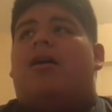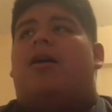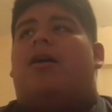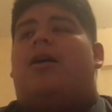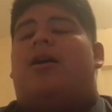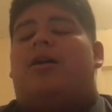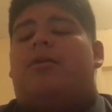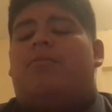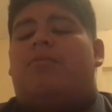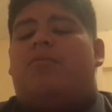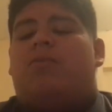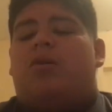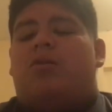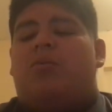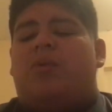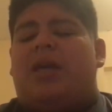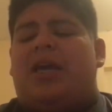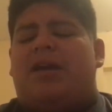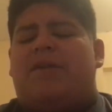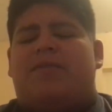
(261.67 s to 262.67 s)
Um,
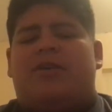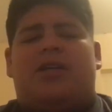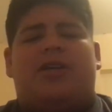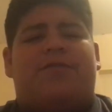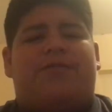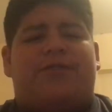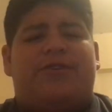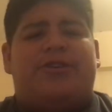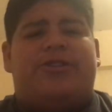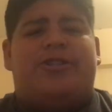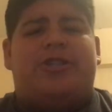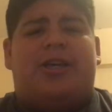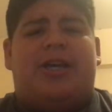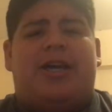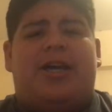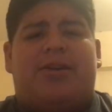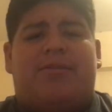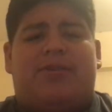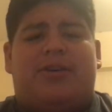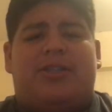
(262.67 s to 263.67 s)
we have a good future
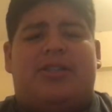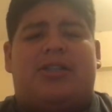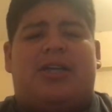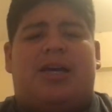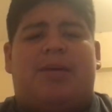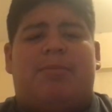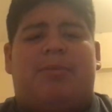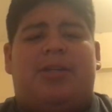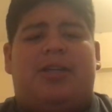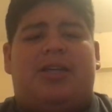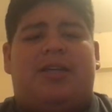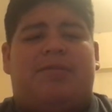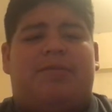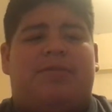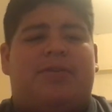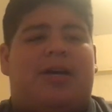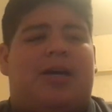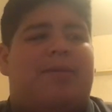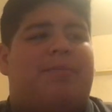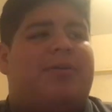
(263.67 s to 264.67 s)
ahead of us, I believe.
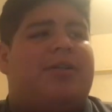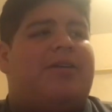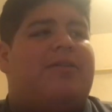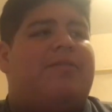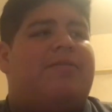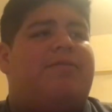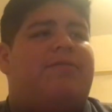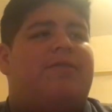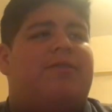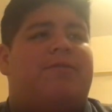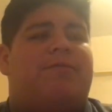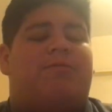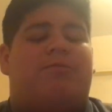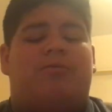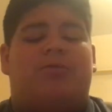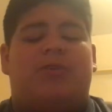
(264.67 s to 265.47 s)
I believe if